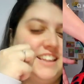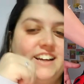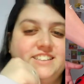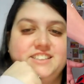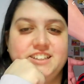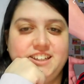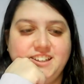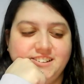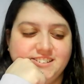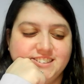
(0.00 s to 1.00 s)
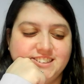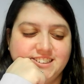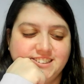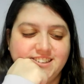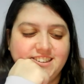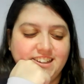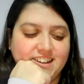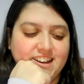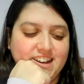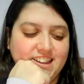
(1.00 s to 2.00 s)
That's the cutest little
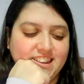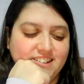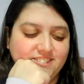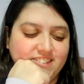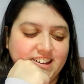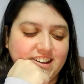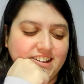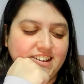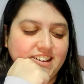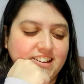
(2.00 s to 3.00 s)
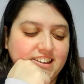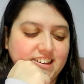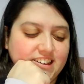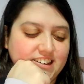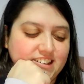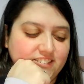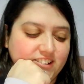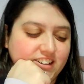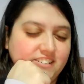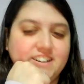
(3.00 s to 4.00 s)
thing. I love that.
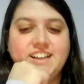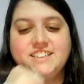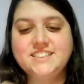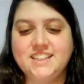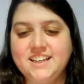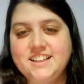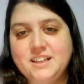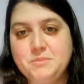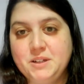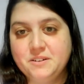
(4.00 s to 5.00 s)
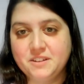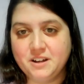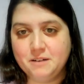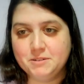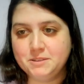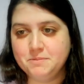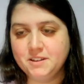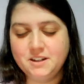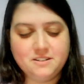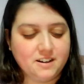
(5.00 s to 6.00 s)
What do you guys think? Let me know in the comments
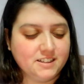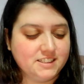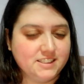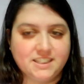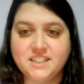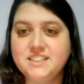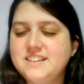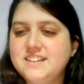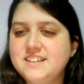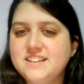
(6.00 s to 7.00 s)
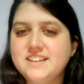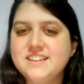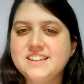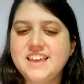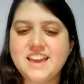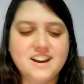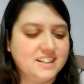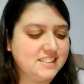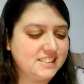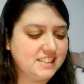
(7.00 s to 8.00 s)
below. On to six. Okay,
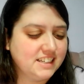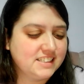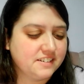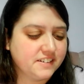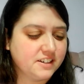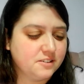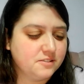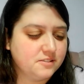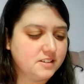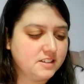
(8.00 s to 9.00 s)
on to six. Here we go.